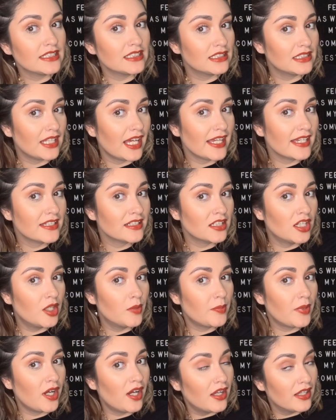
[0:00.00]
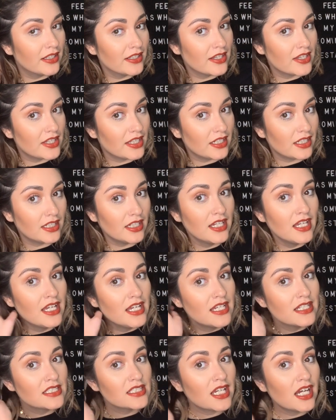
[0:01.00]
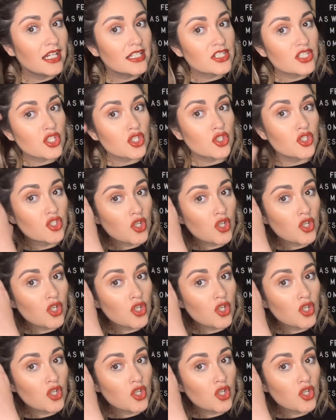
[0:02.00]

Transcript: lighten up on the touch.